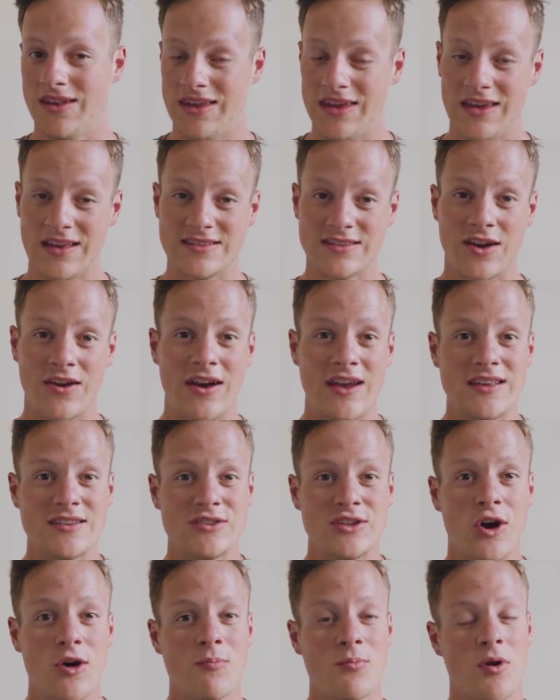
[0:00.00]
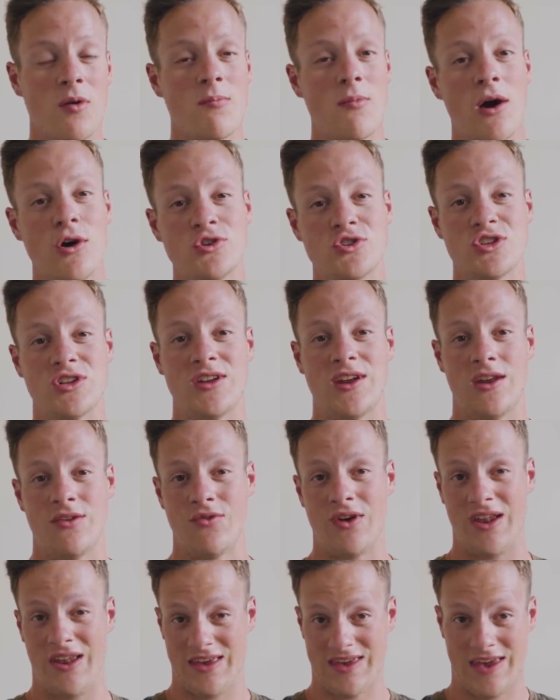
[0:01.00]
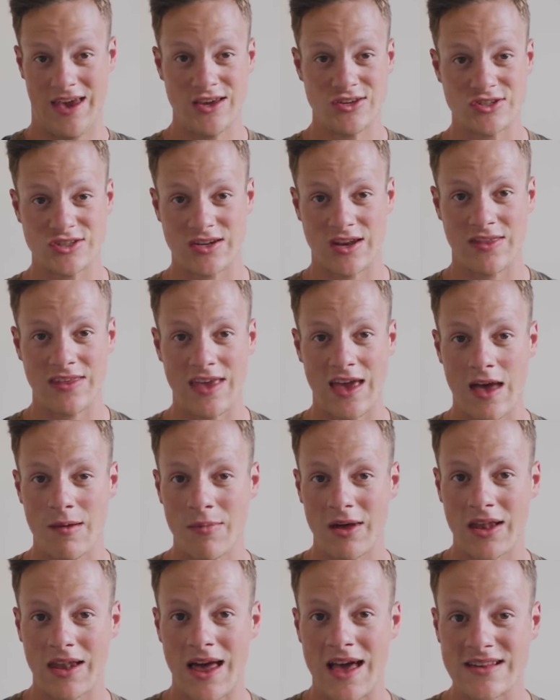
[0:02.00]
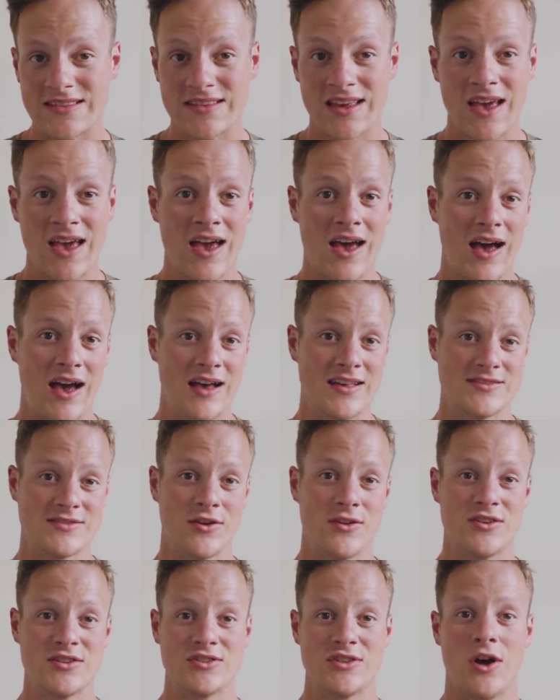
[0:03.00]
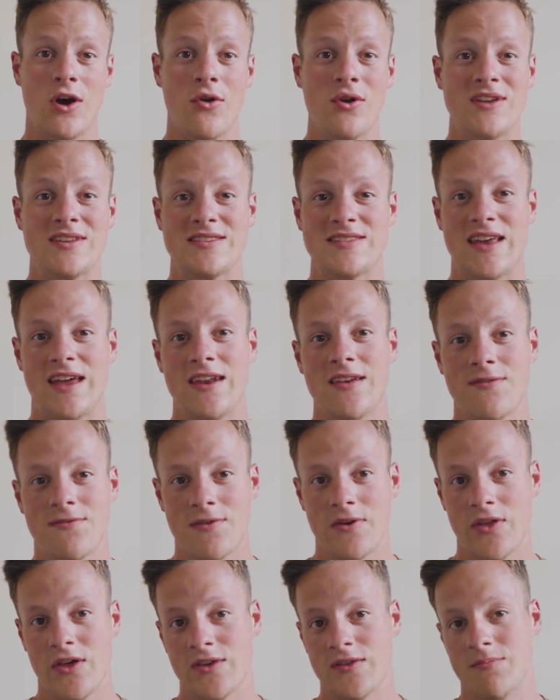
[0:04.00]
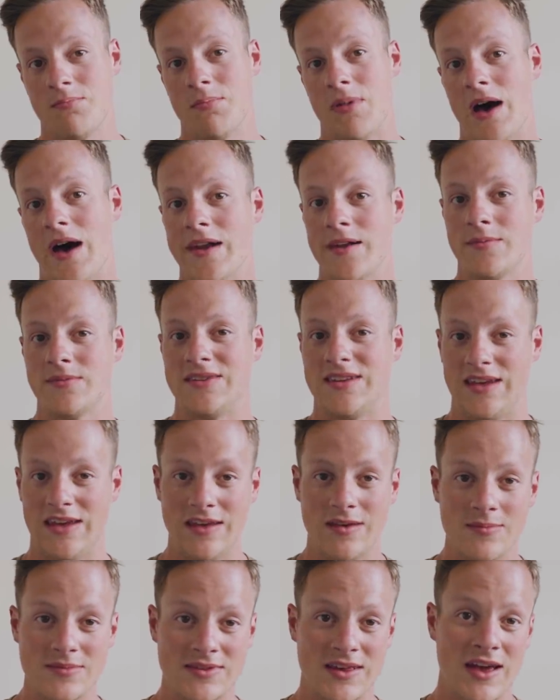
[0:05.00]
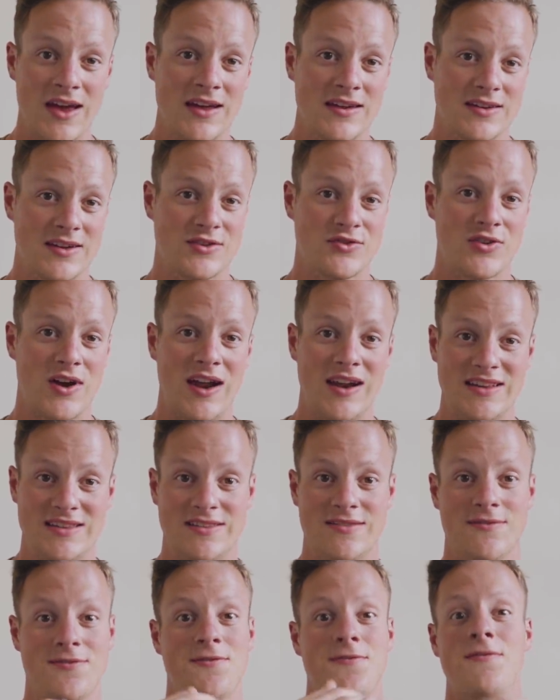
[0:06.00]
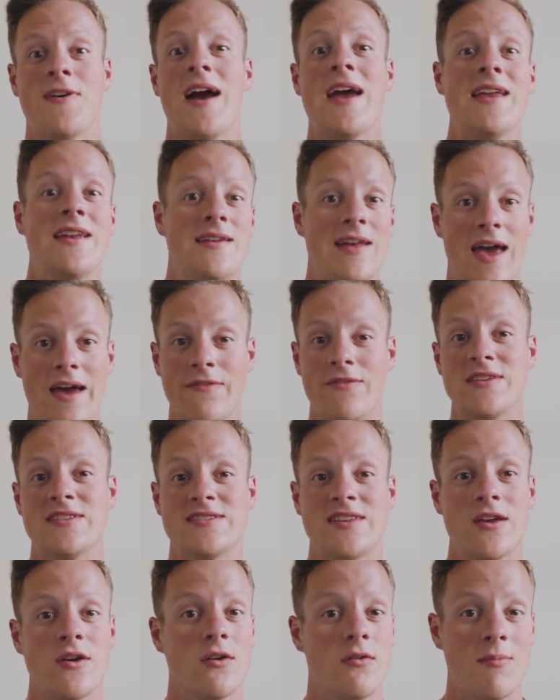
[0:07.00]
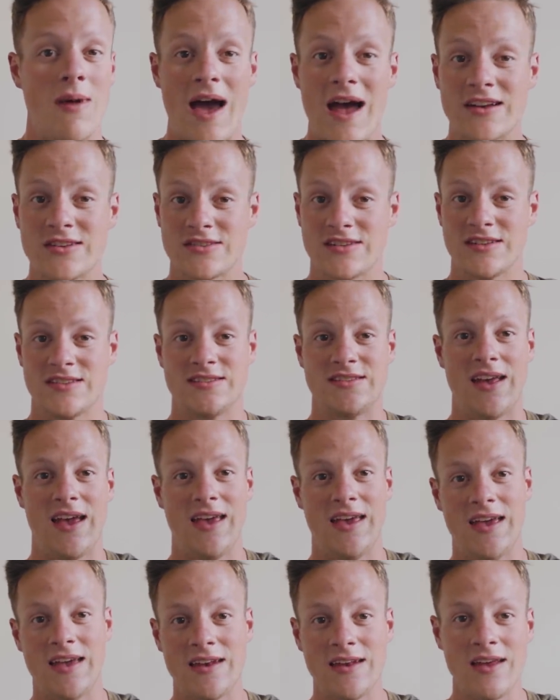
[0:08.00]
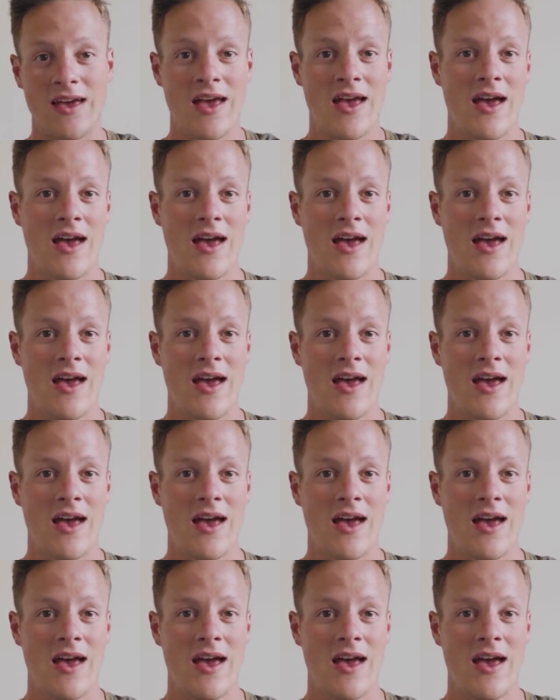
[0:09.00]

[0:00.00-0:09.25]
leagues, there is no promotion and relegation in the MLS, so there's no incentive for those bottom teams to try to fight every single match to stay in.